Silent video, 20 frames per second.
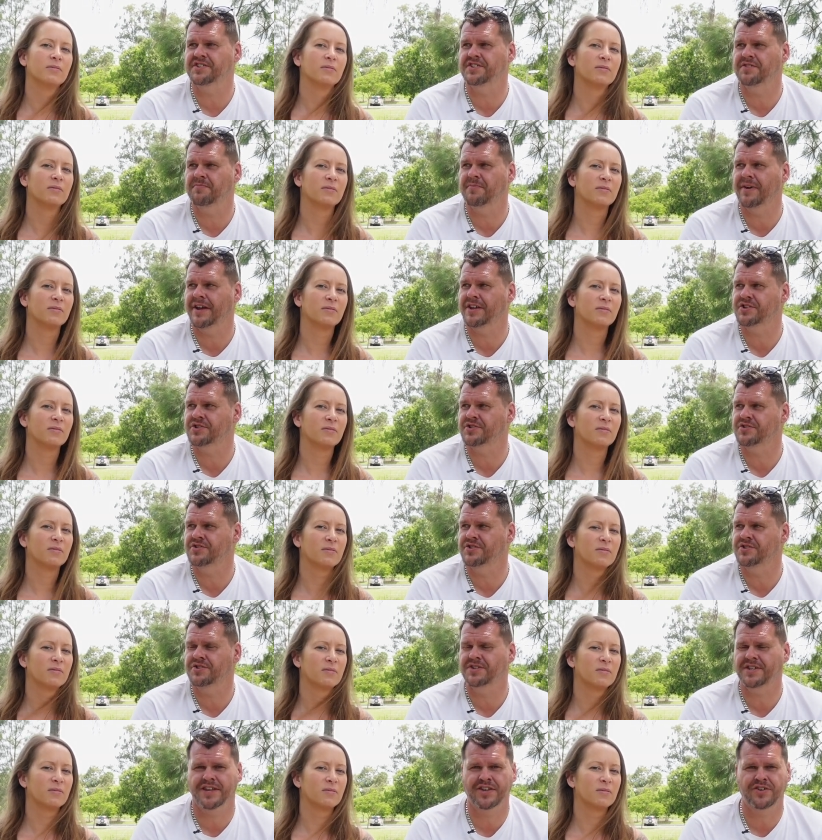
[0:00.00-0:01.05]
Speaker 1: to make sure
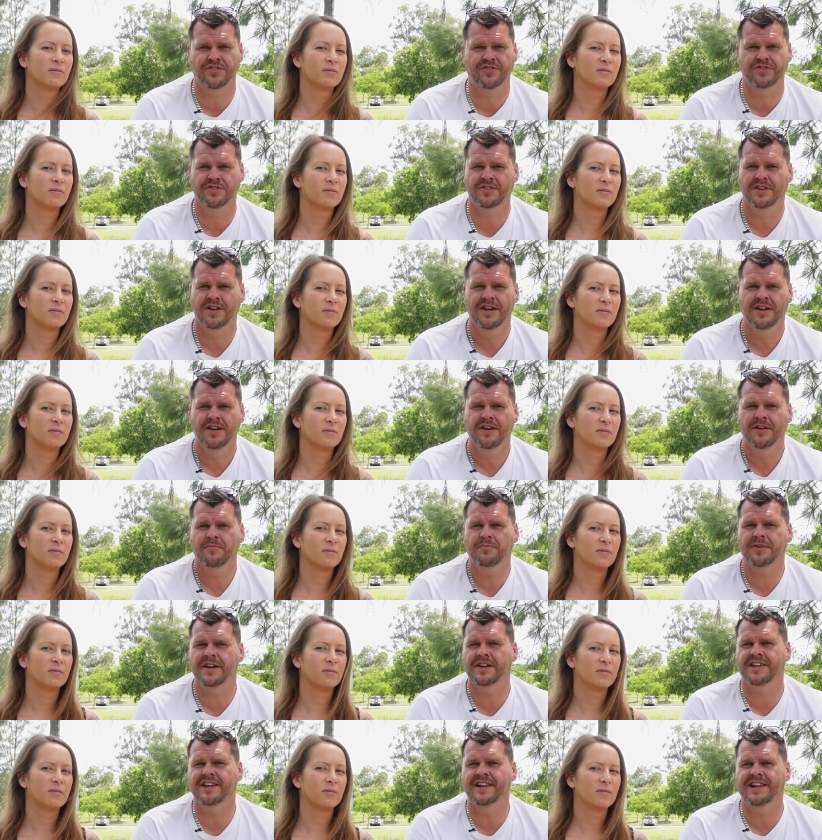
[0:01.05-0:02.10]
you take on
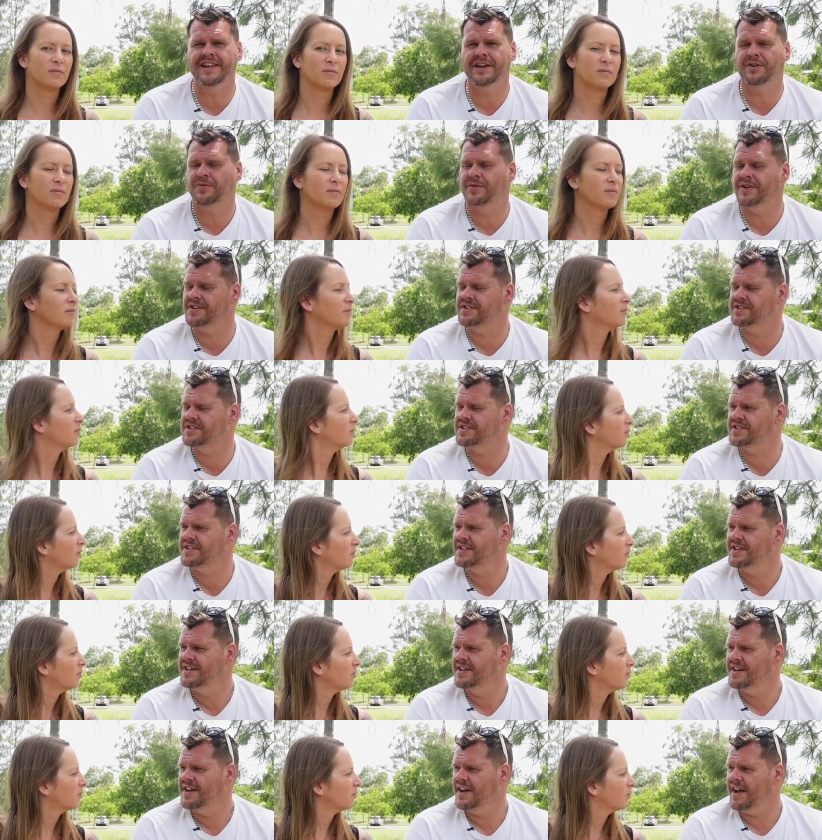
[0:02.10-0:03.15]
plenty of liquids
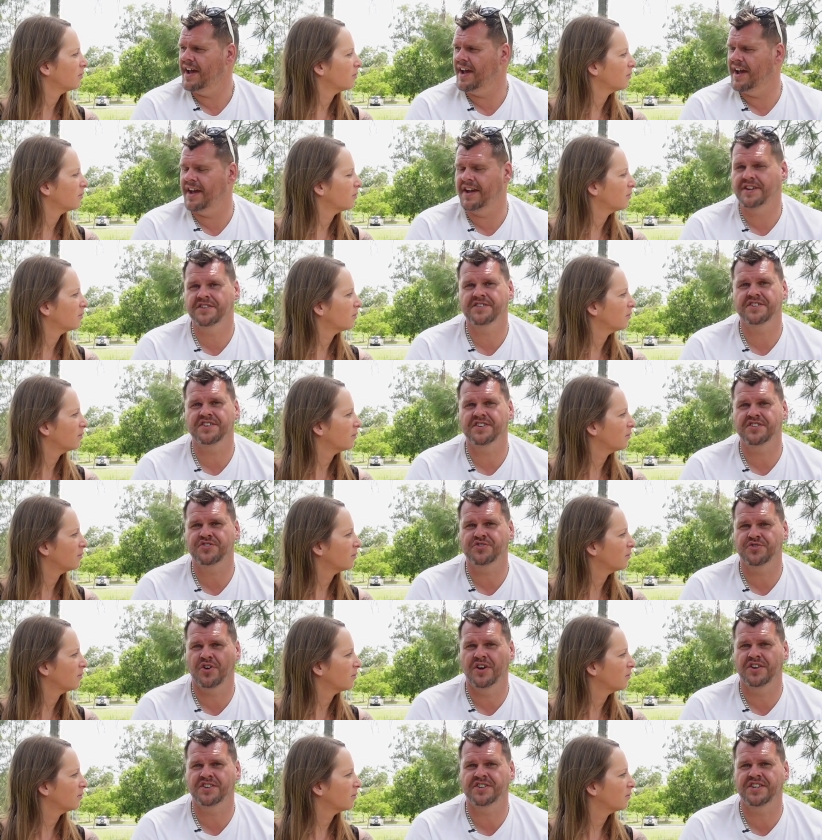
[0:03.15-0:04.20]
and
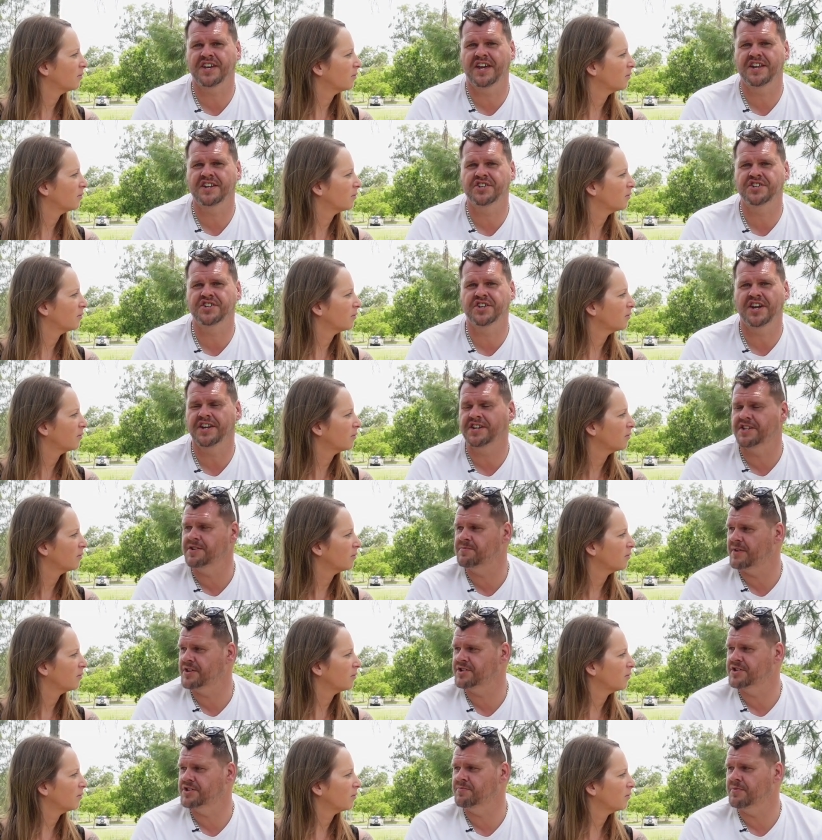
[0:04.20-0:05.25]
try and stay in the shade as
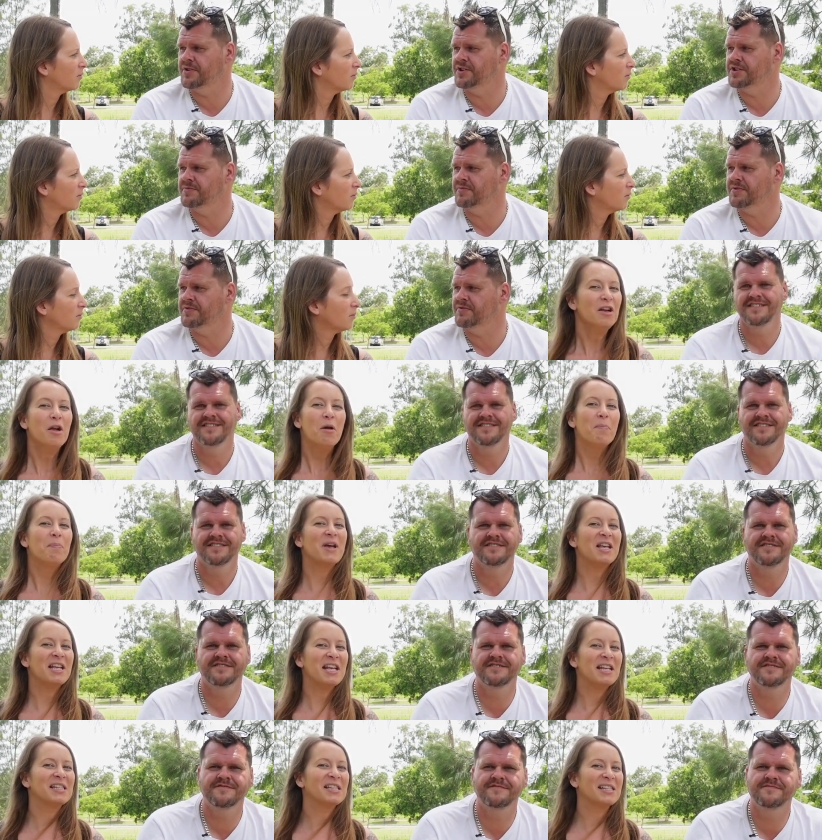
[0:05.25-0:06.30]
much as possible.
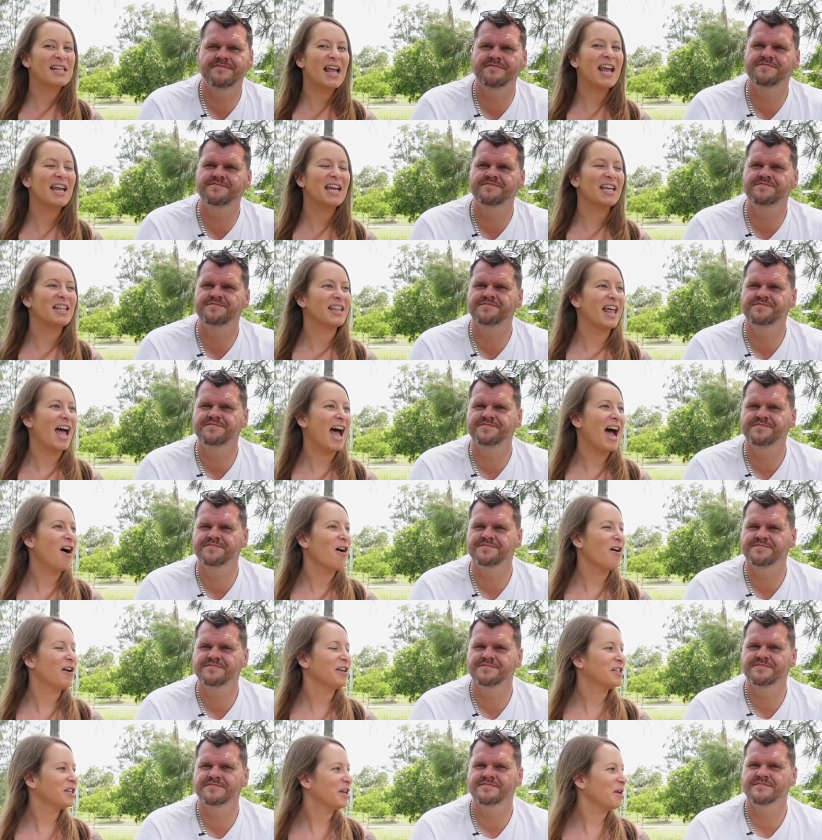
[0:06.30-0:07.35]
Speaker 2: But in saying that,
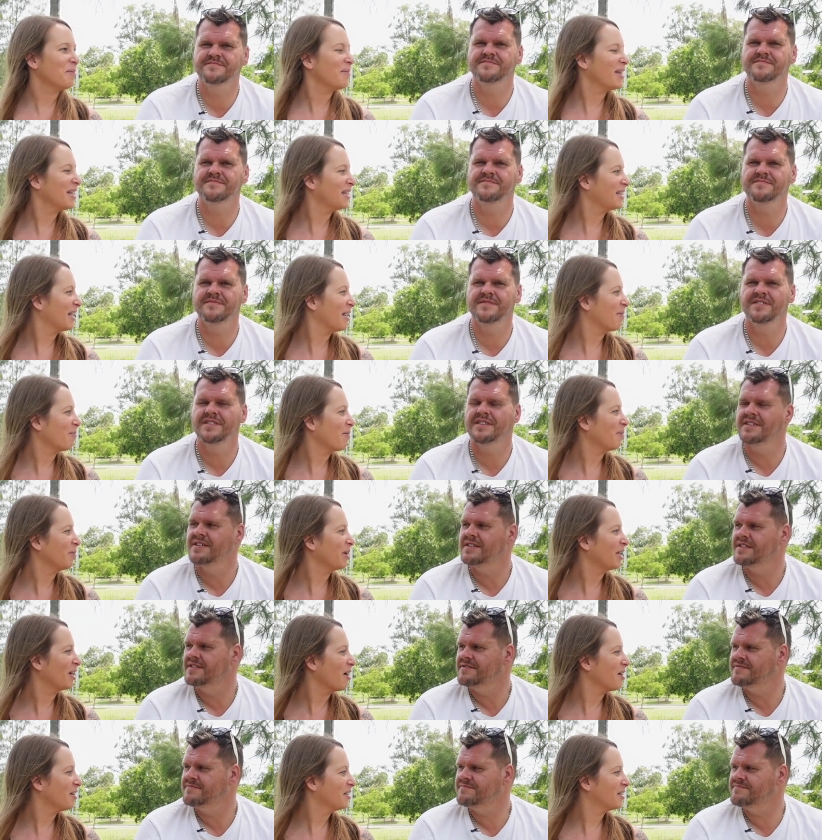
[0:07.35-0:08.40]
I do miss it when we
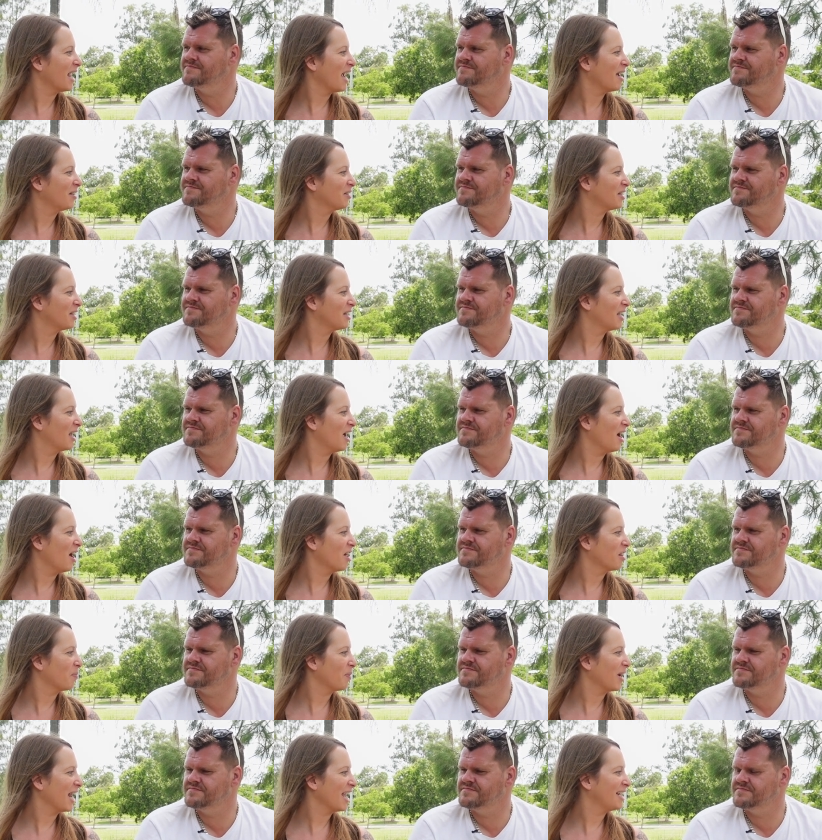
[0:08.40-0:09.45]
go down to
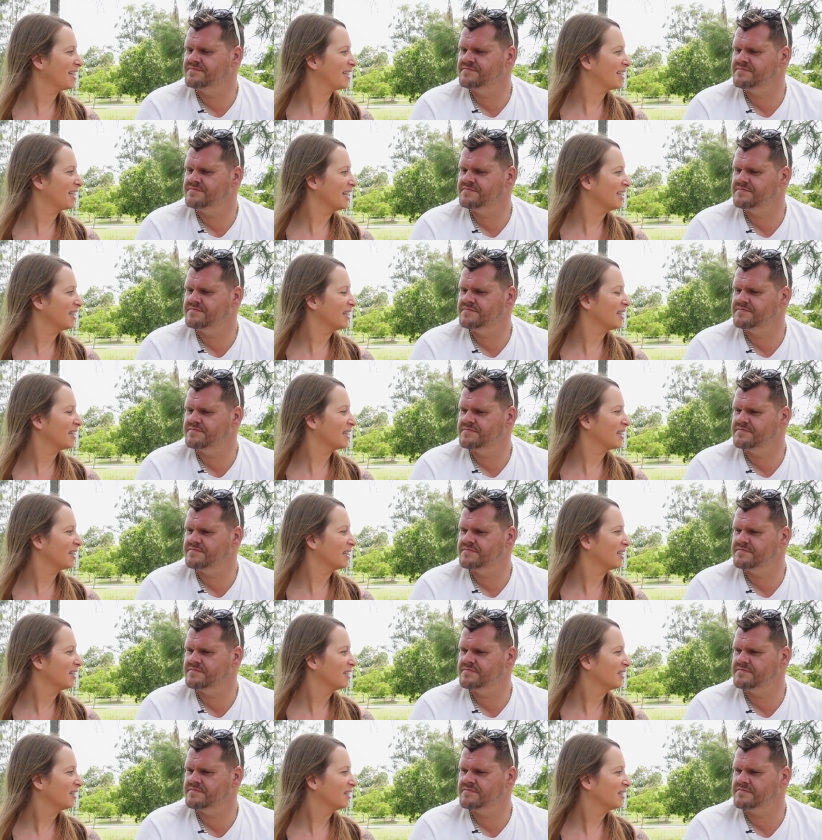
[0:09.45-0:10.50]
other places.
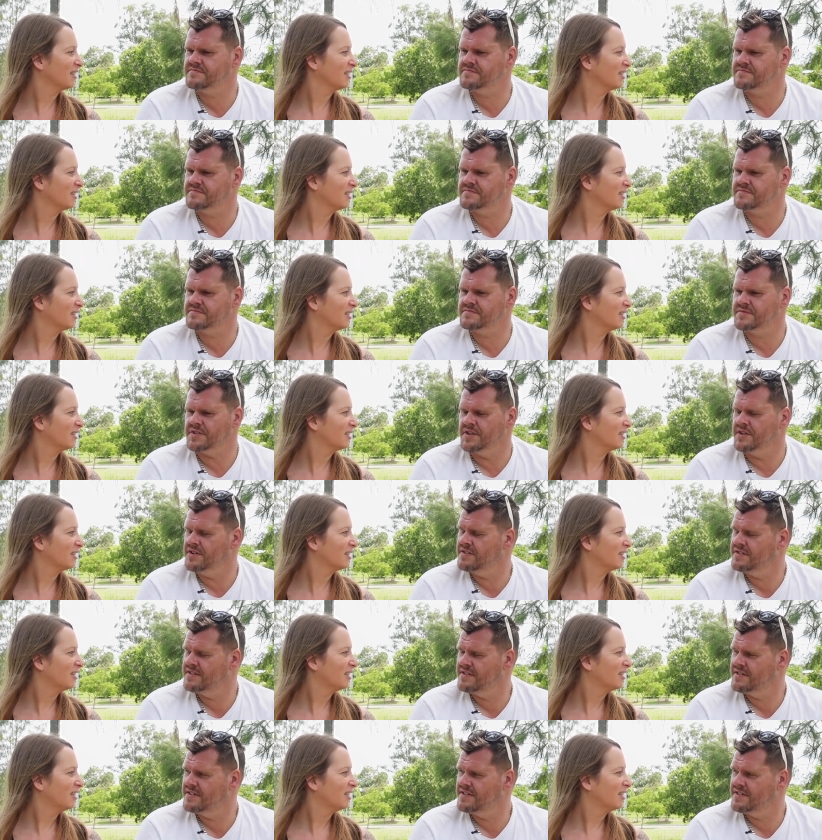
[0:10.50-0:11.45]
Yeah?